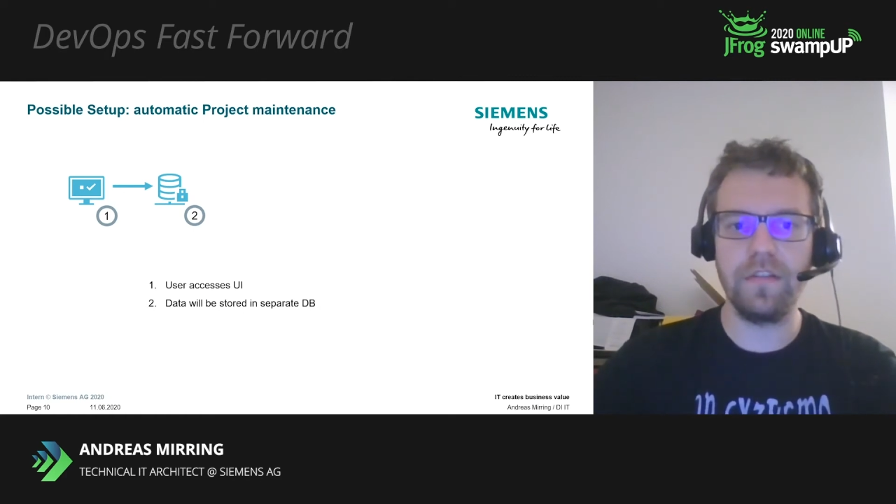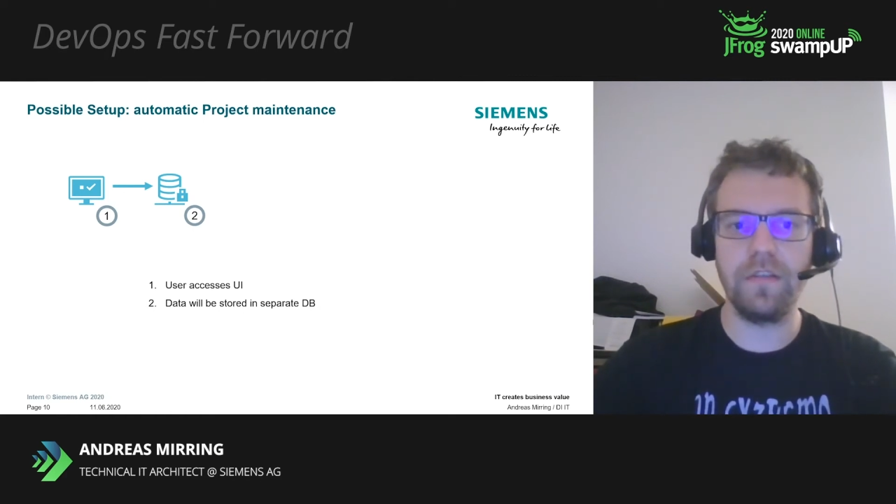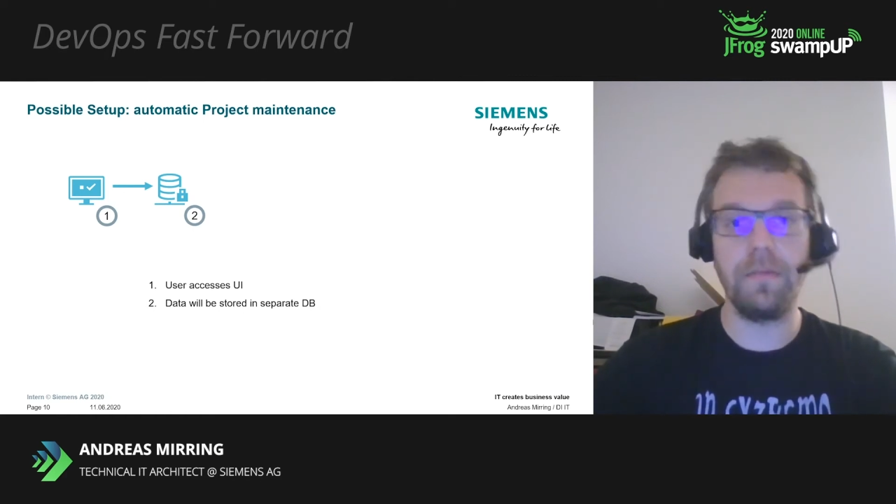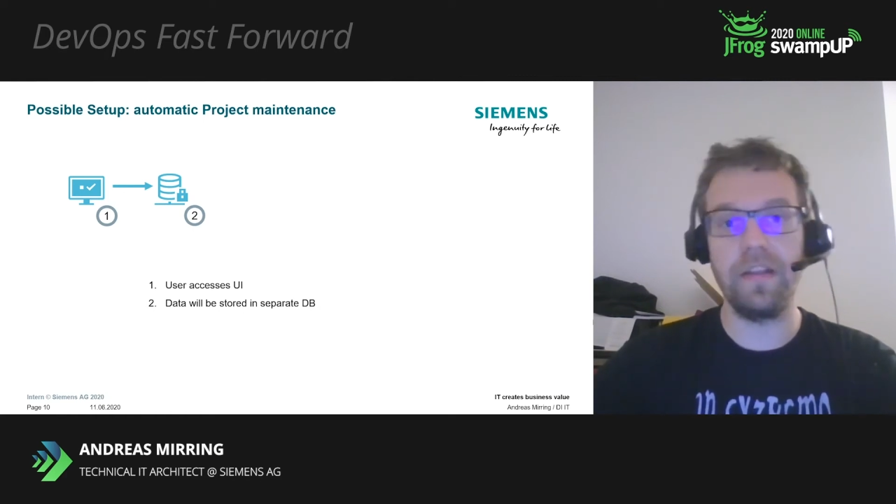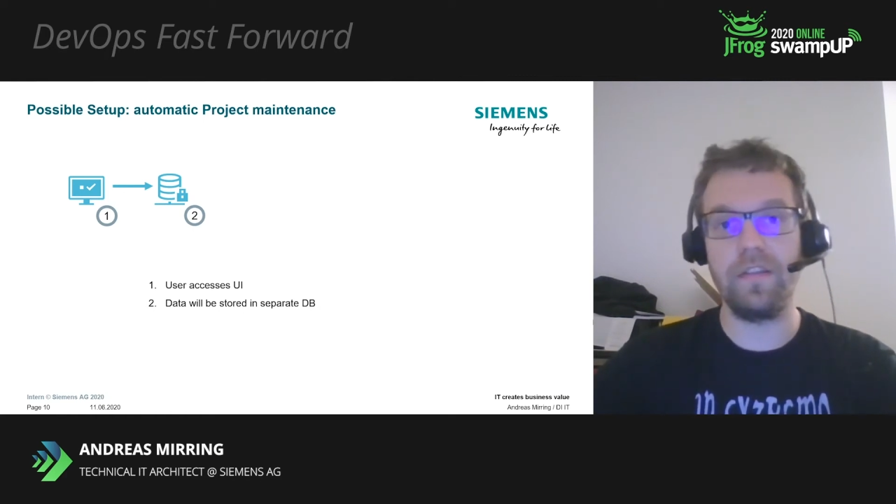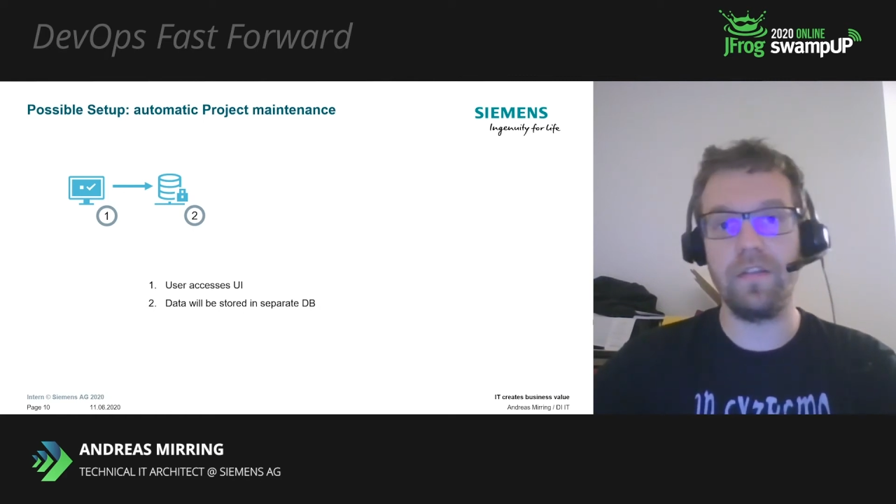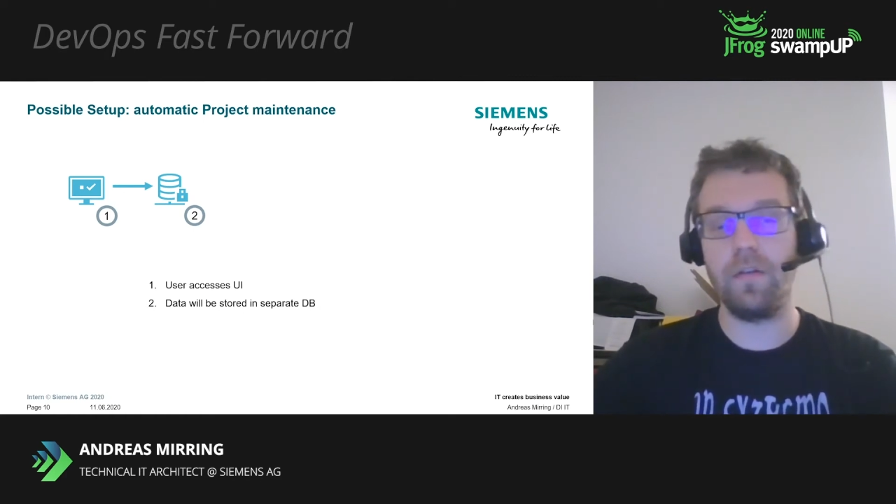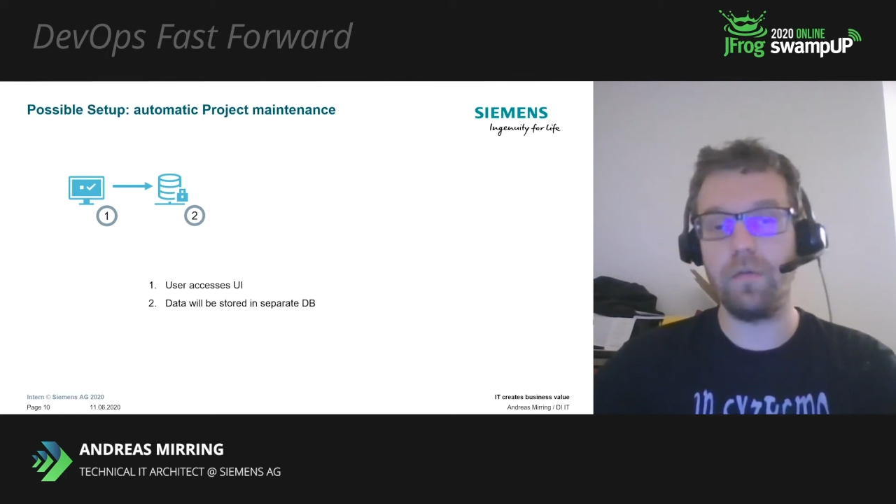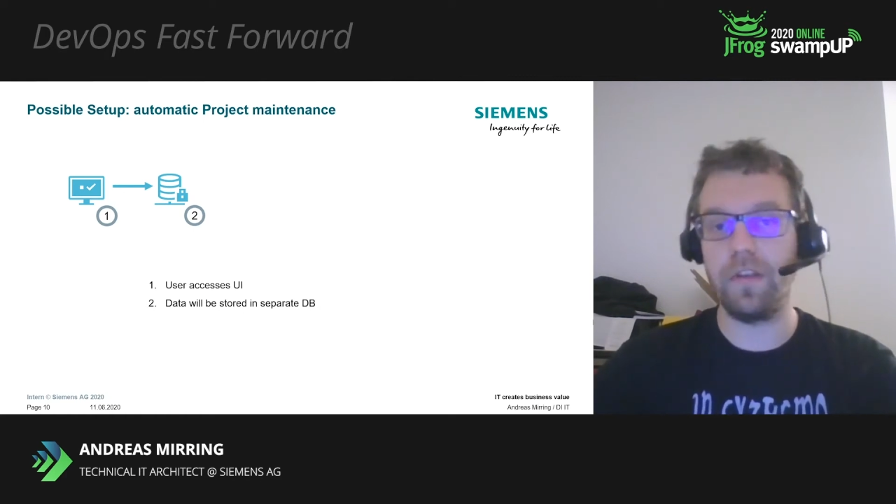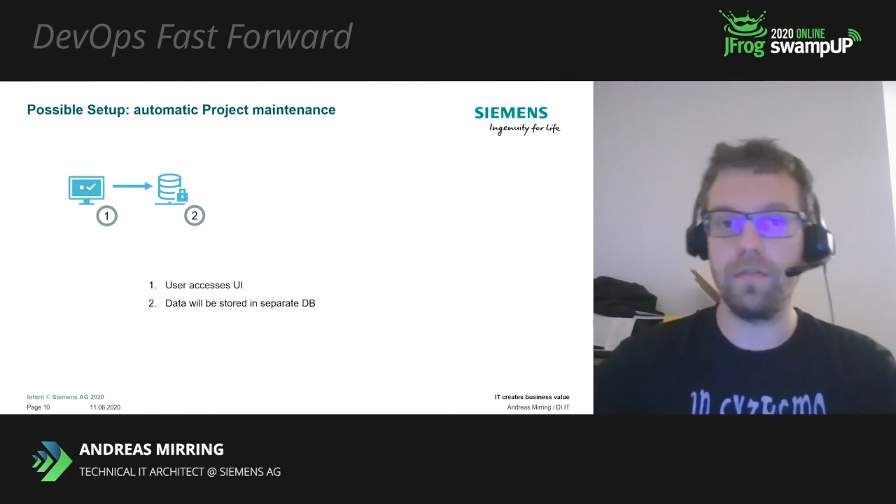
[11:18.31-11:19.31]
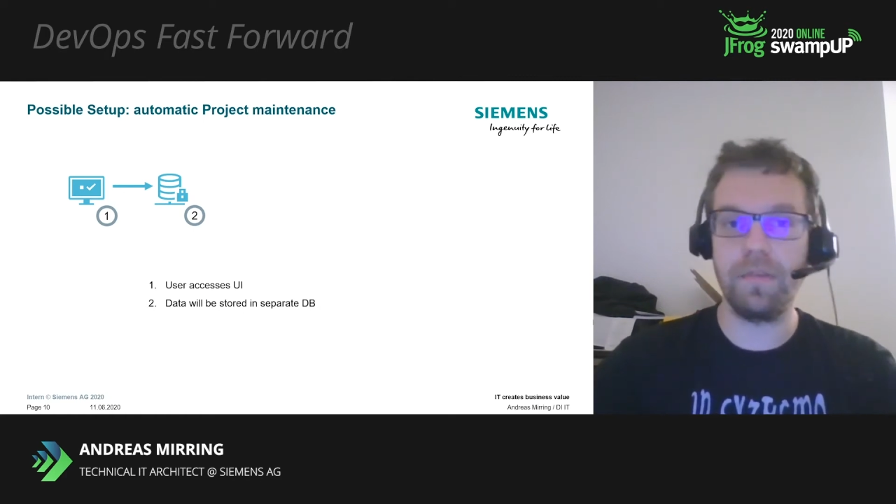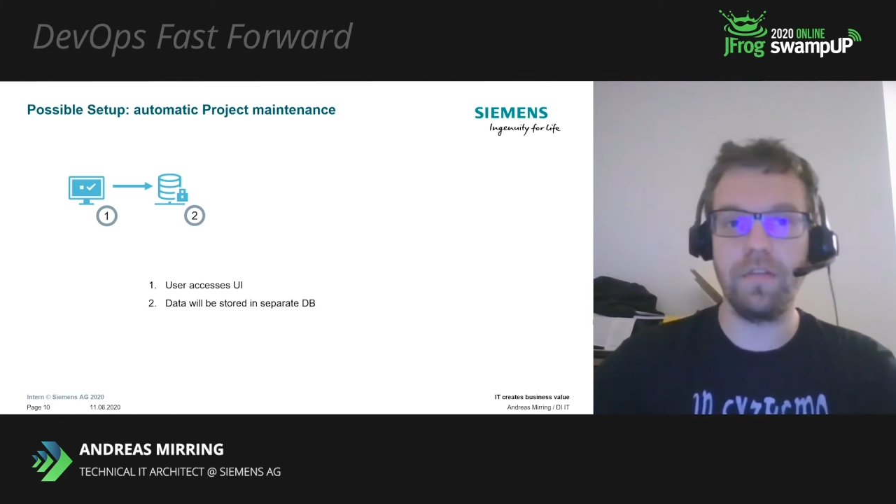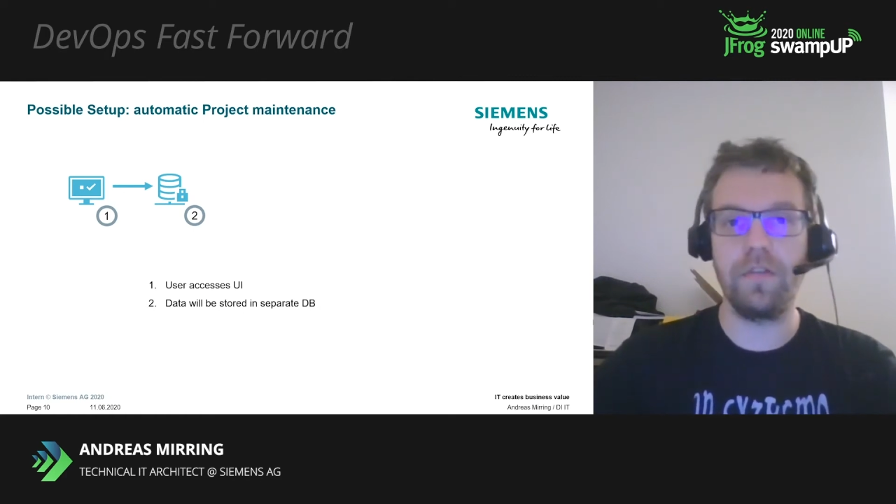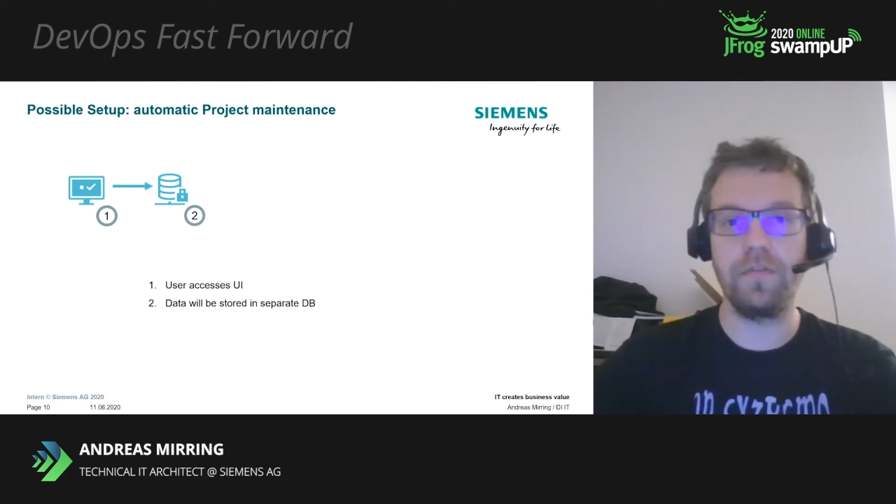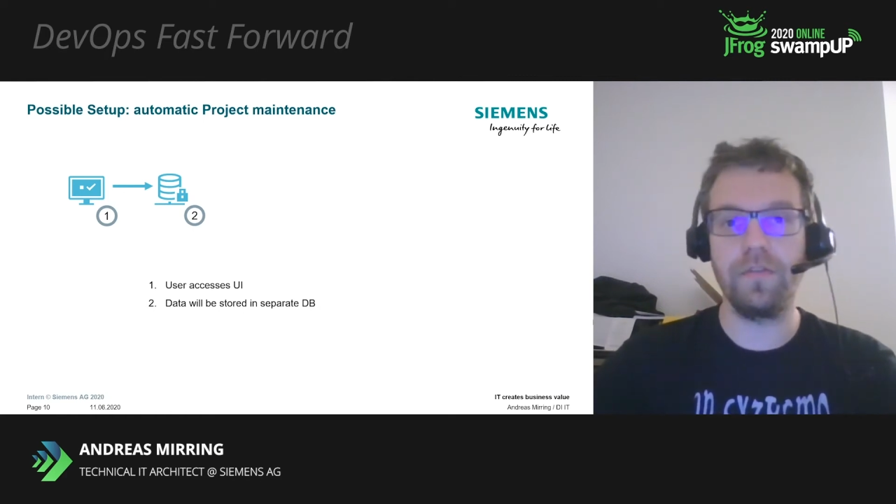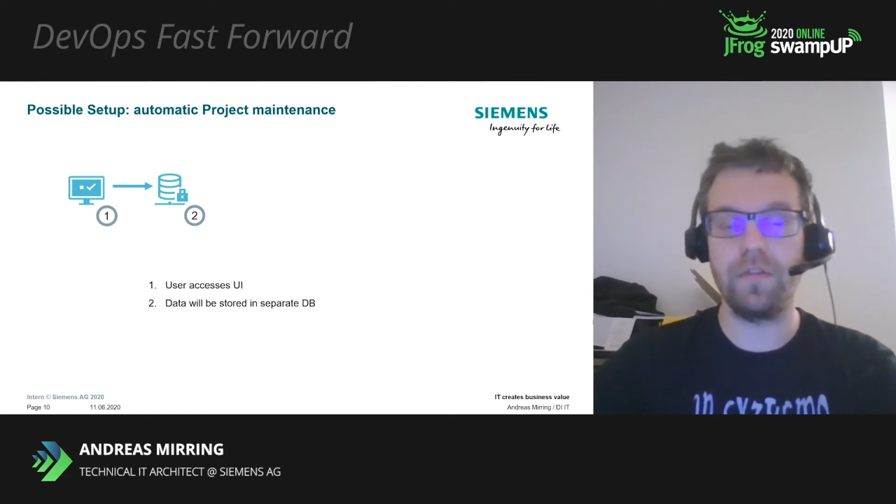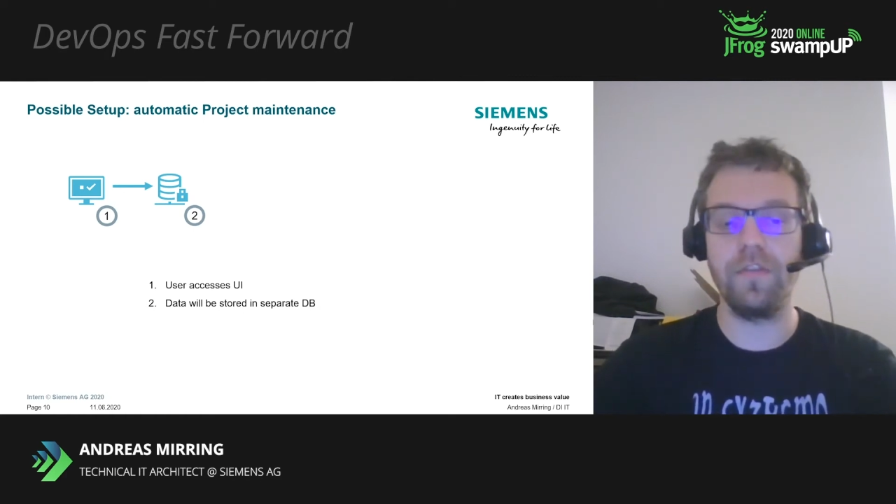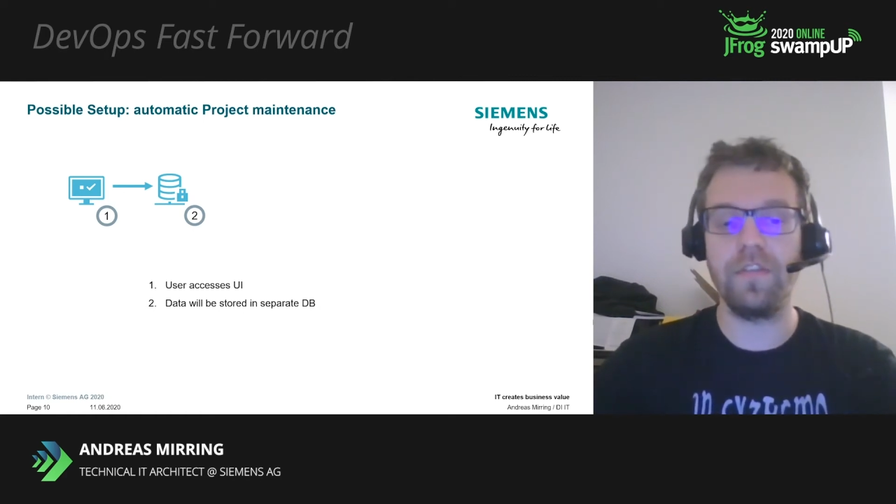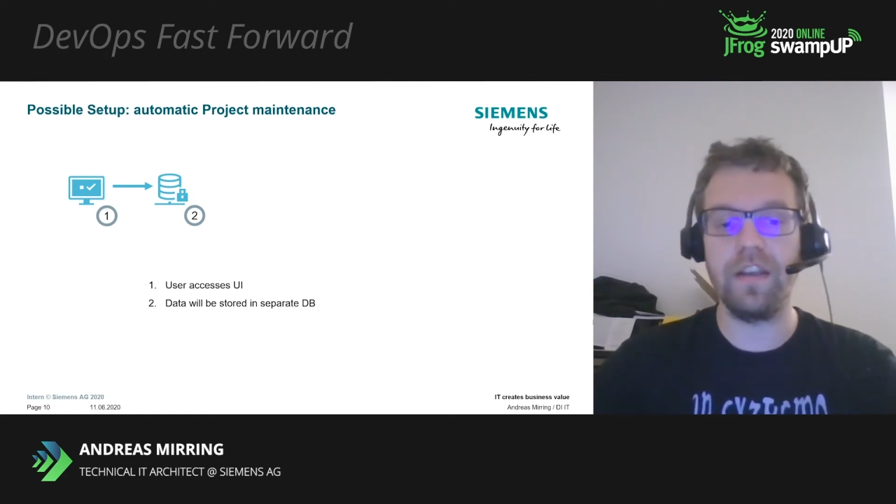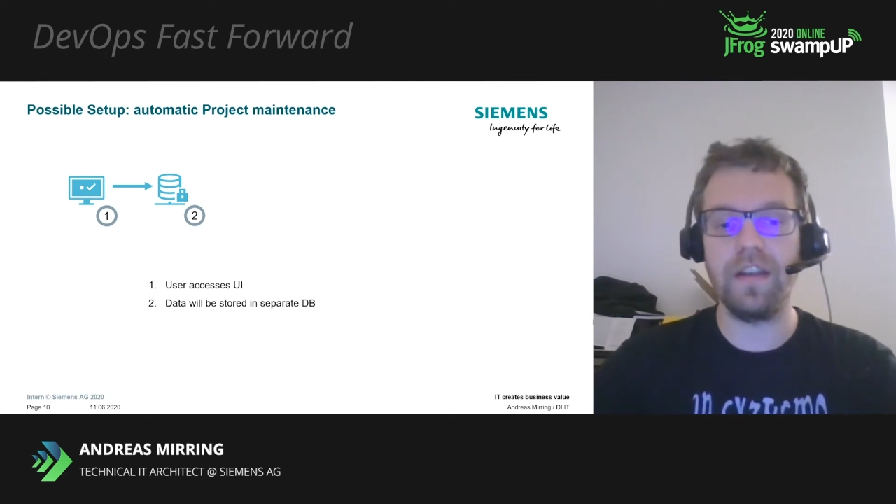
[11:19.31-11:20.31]
depends always a bit on your
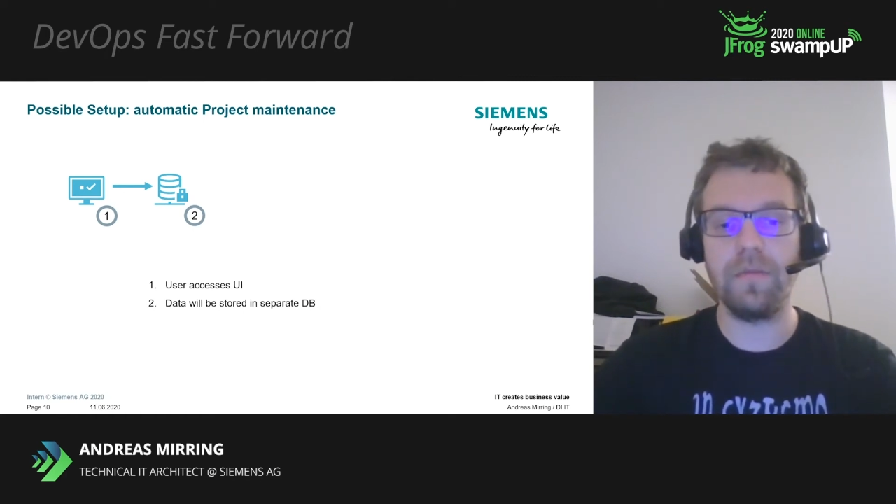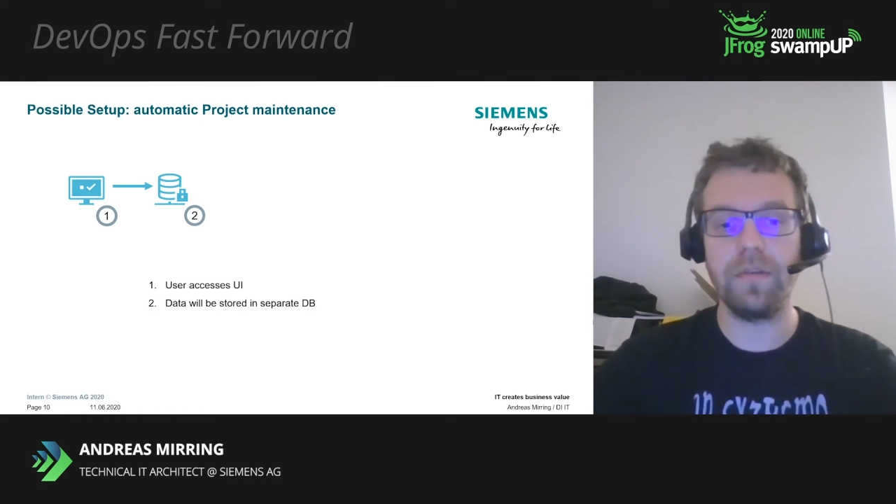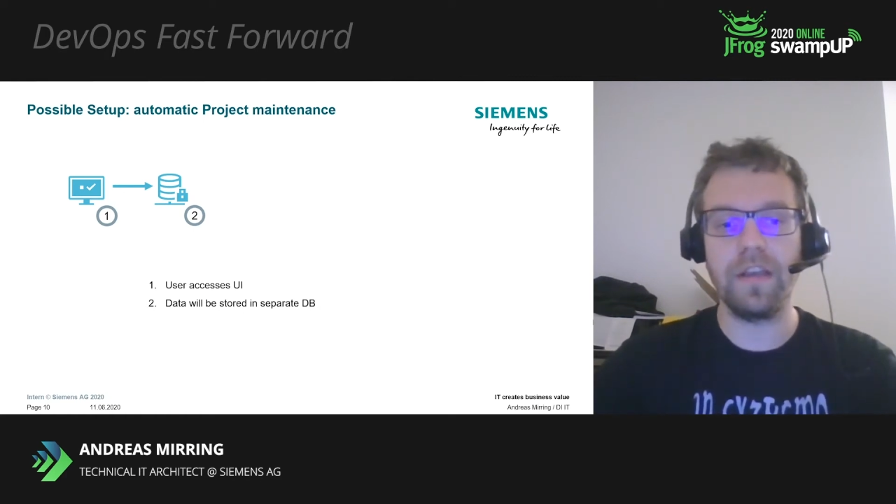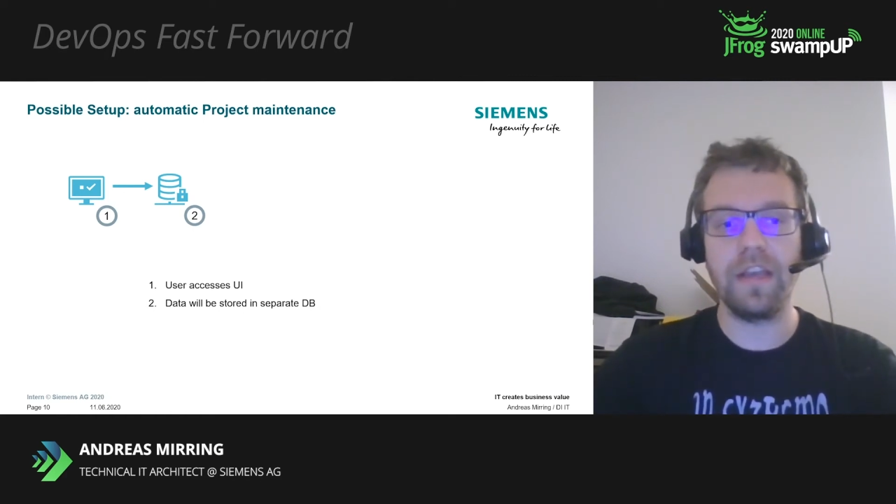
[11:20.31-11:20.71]
own setup